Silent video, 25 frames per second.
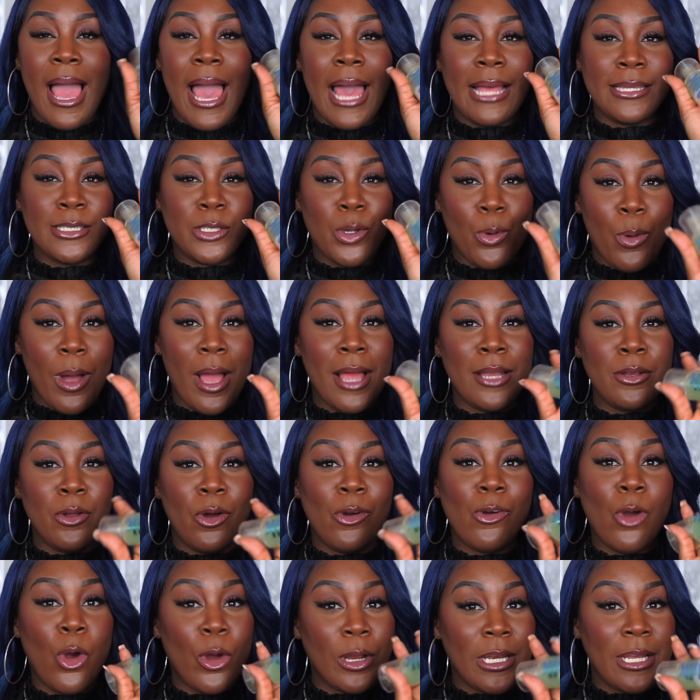And quite a
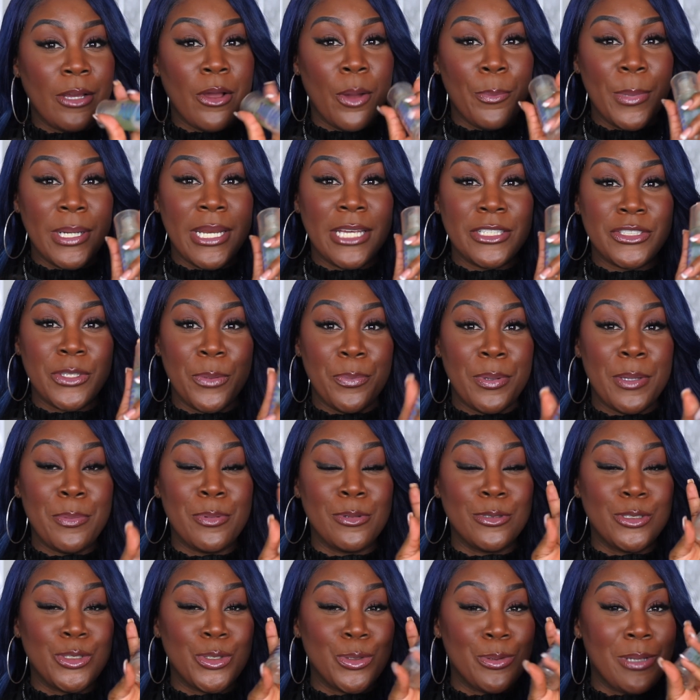lot of oily combination
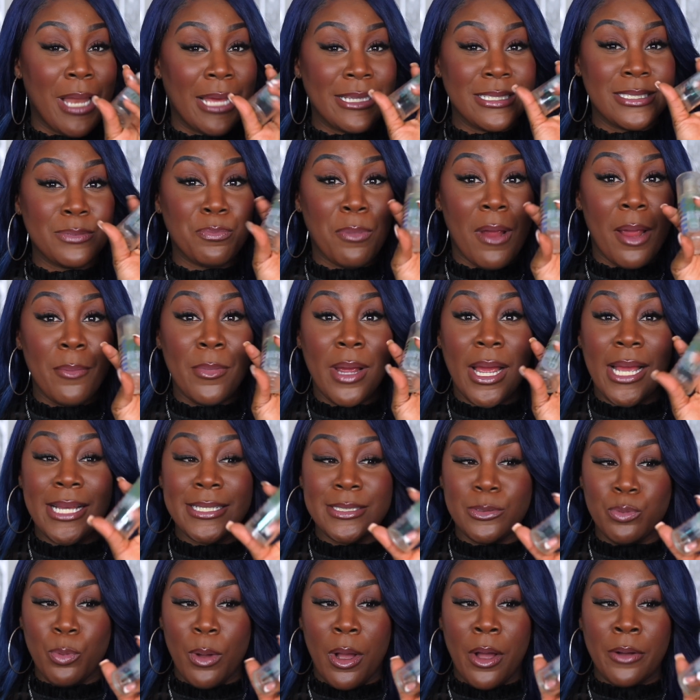people do like this primer
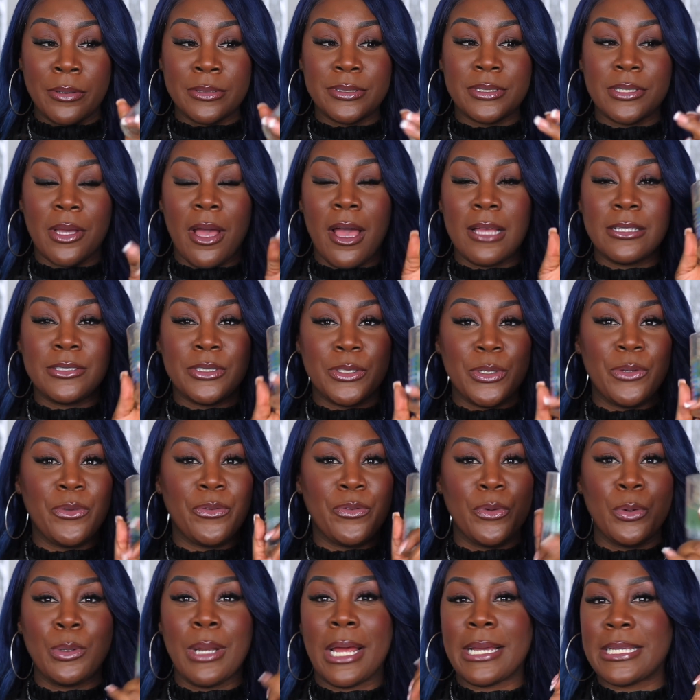as well, so I do
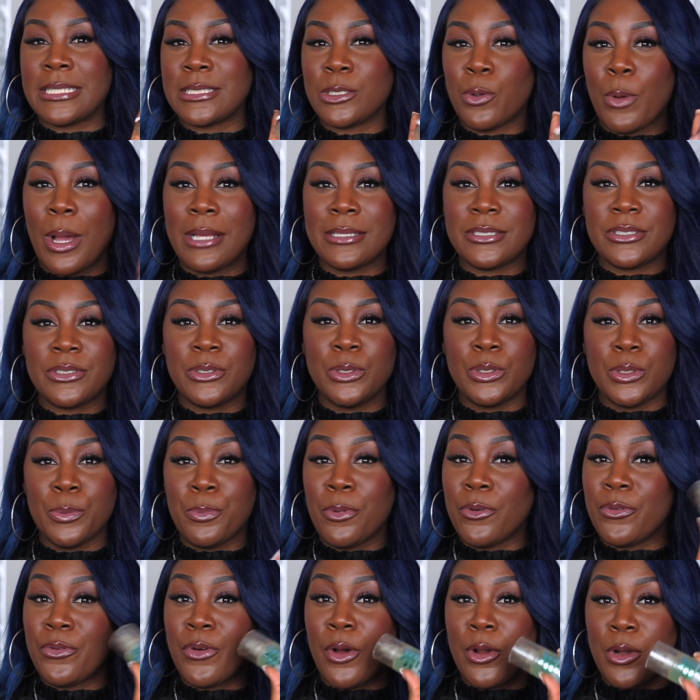feel like it's quite
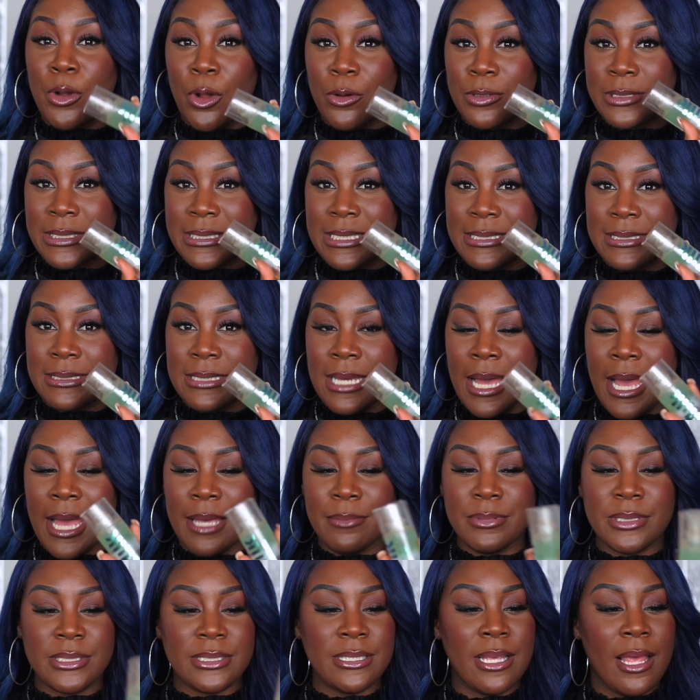suitable for a lot of skin
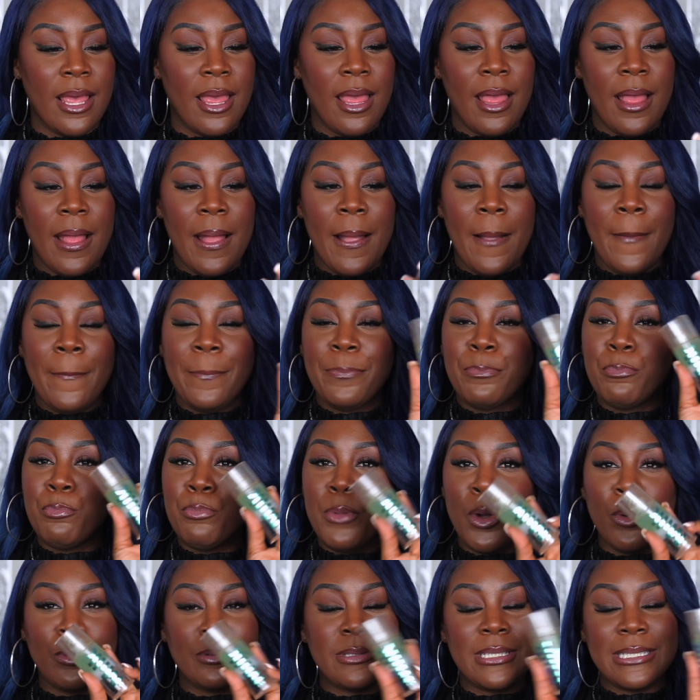types.
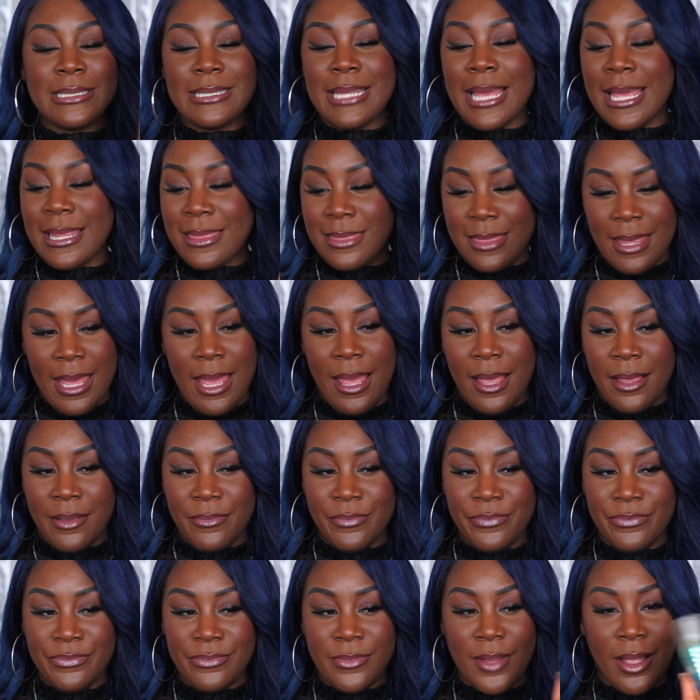Milk did their thing,
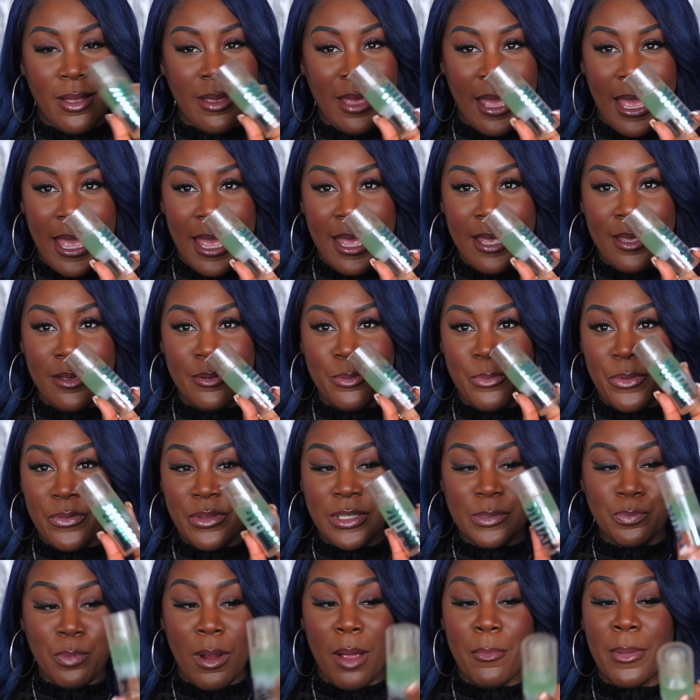okay, with
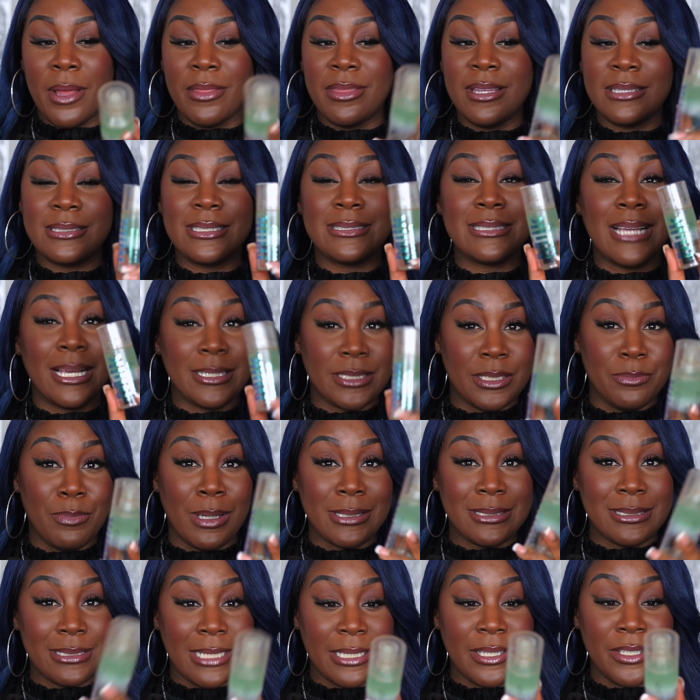this primer. This is actually my
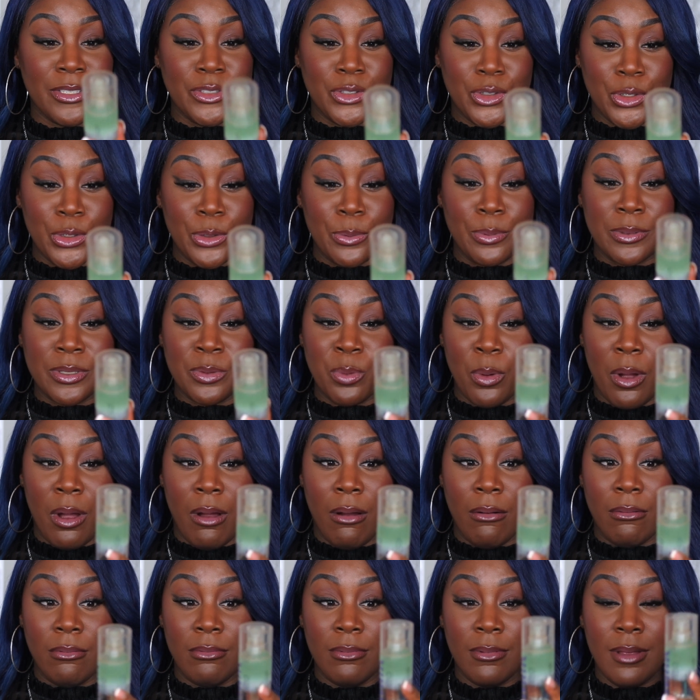second tube as
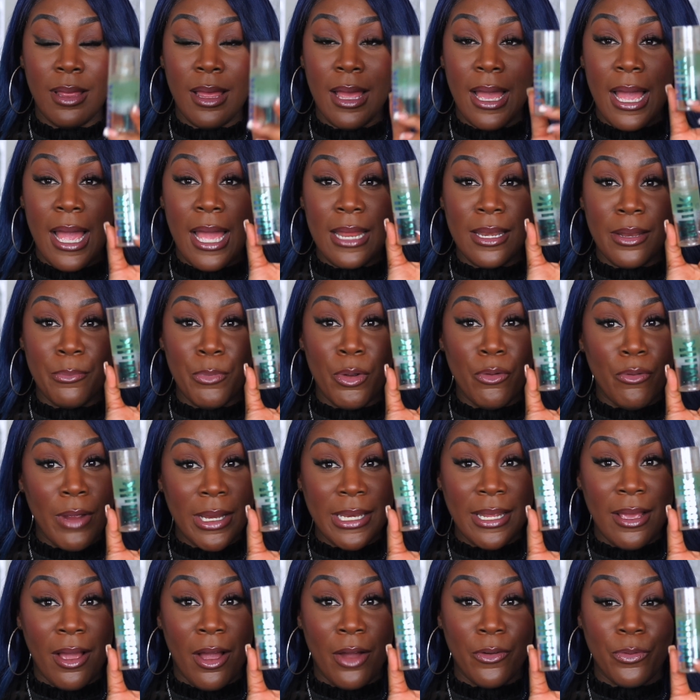well, and I'm
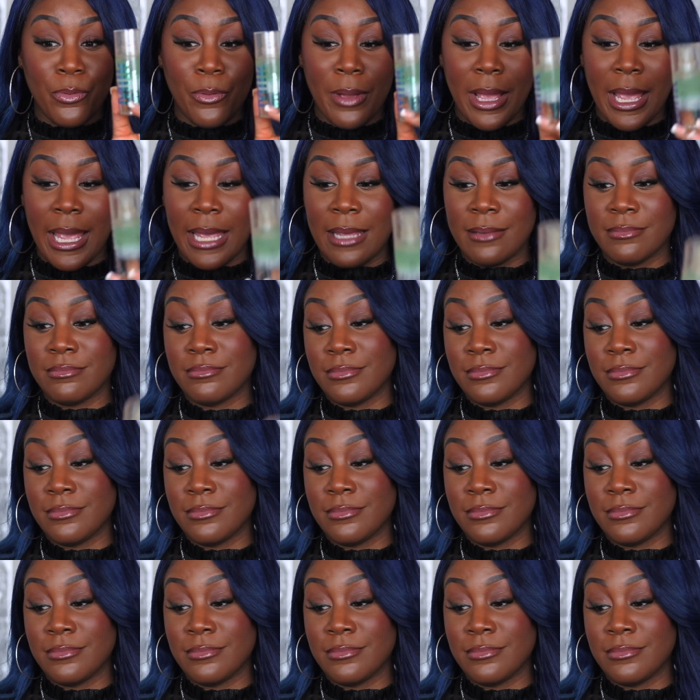already halfway.